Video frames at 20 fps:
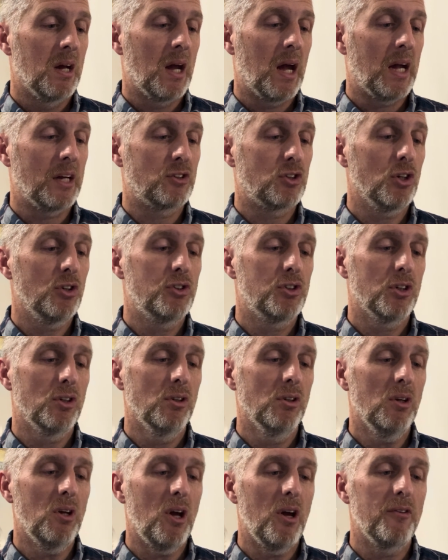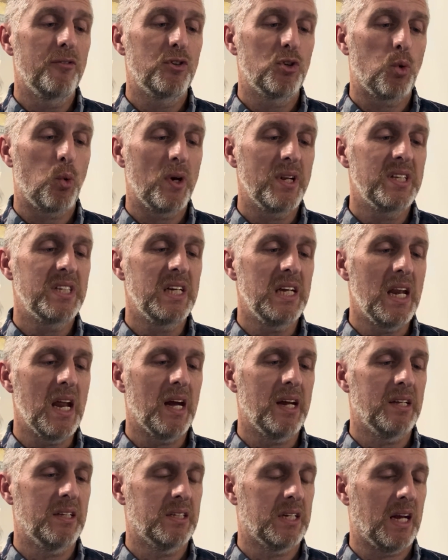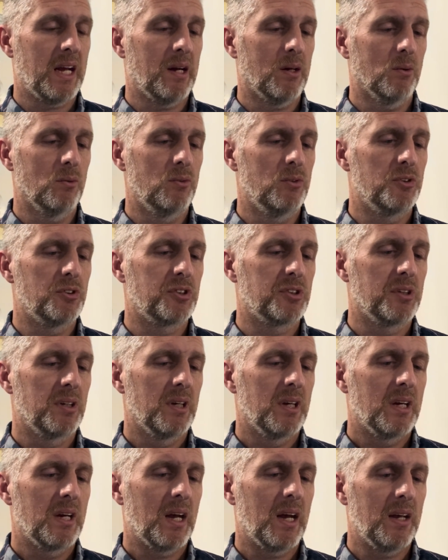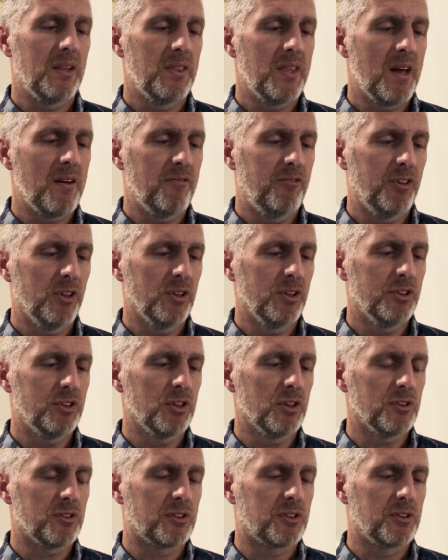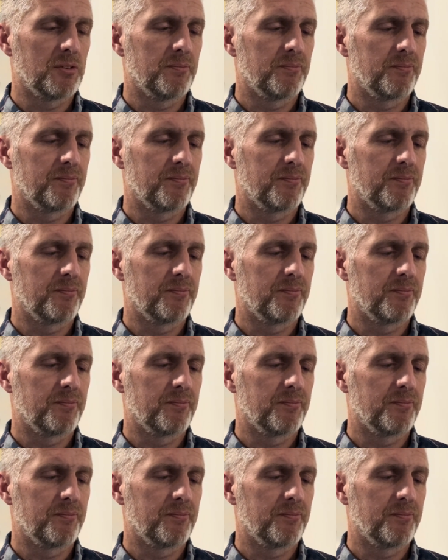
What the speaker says: A total of 29 towns and their villages.